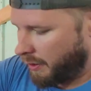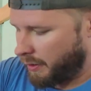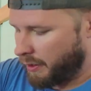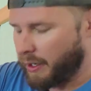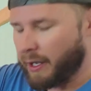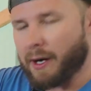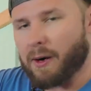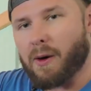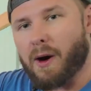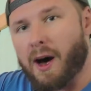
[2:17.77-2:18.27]

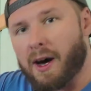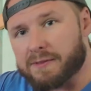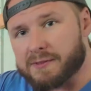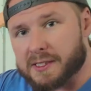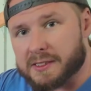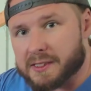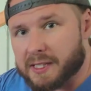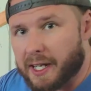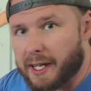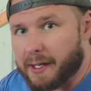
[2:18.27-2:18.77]
Now,
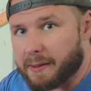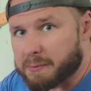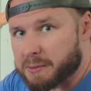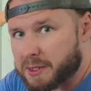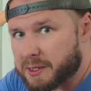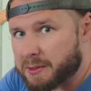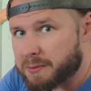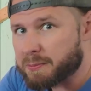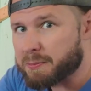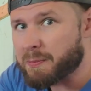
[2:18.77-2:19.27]

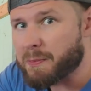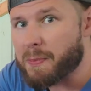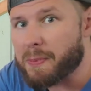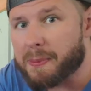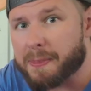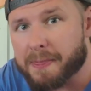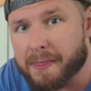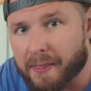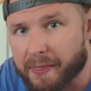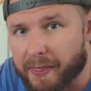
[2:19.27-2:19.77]
oftentimes
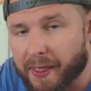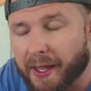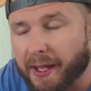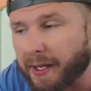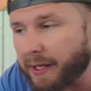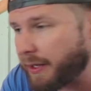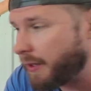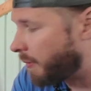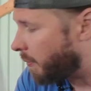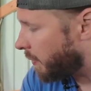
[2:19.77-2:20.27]

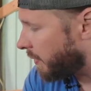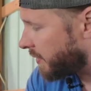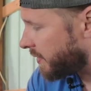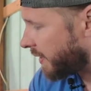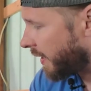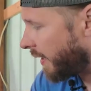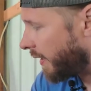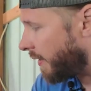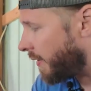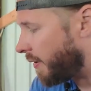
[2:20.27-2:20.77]
they would
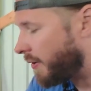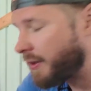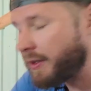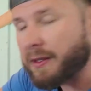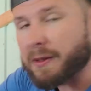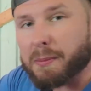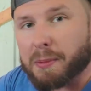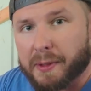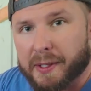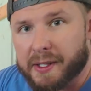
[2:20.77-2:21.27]
say you need
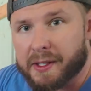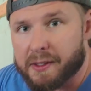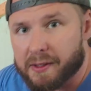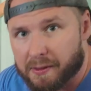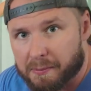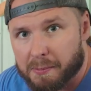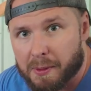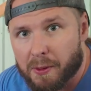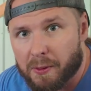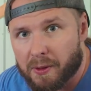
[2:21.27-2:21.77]
to bring
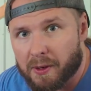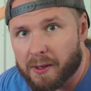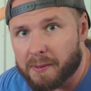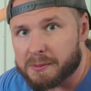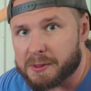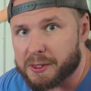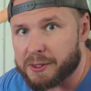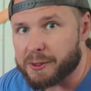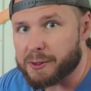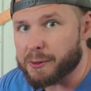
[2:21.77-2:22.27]
your motor
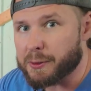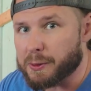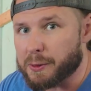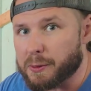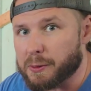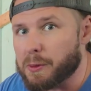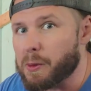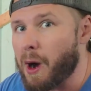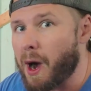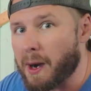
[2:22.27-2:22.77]
up
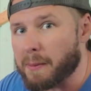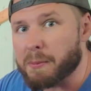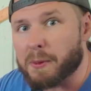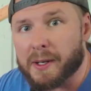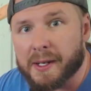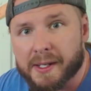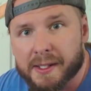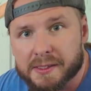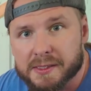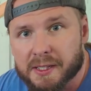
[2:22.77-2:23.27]
to
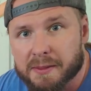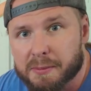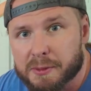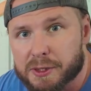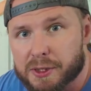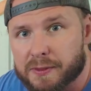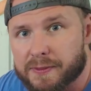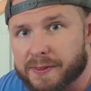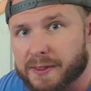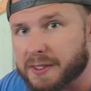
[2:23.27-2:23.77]
operating
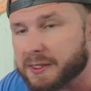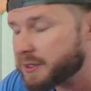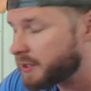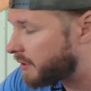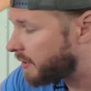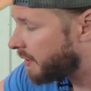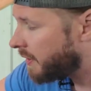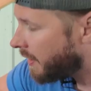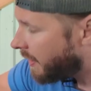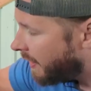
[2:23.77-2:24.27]
temperature
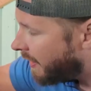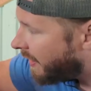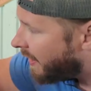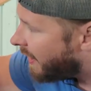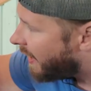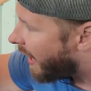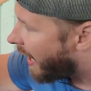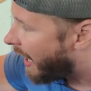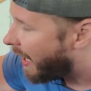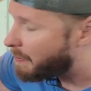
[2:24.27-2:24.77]
first.
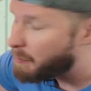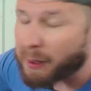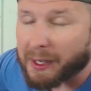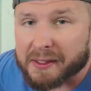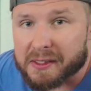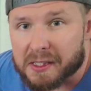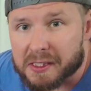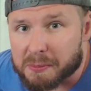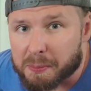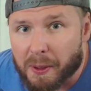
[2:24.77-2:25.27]
I
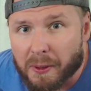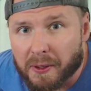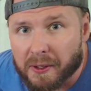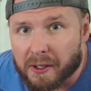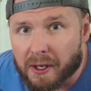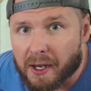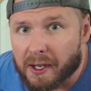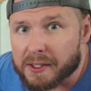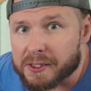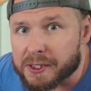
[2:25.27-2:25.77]
bought this boat
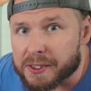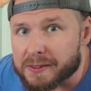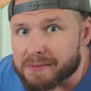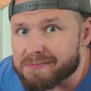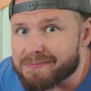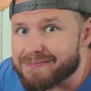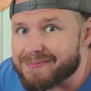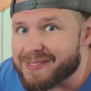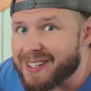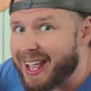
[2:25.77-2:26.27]
at
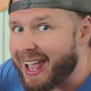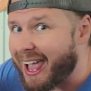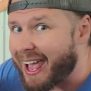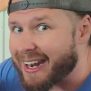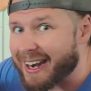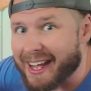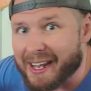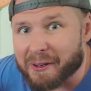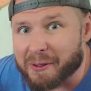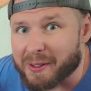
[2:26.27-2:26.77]
auction
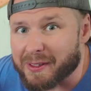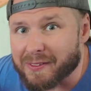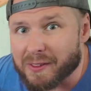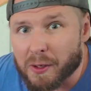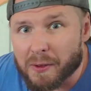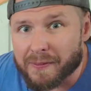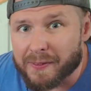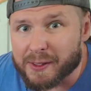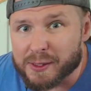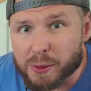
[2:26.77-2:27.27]
and I don't even
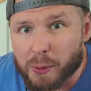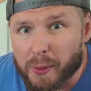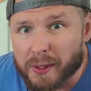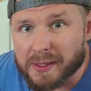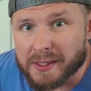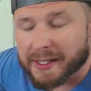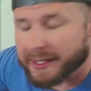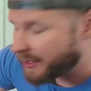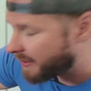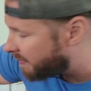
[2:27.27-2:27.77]
know if there's
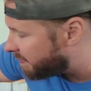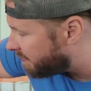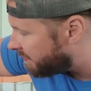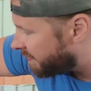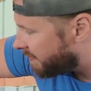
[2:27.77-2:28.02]
oil in it.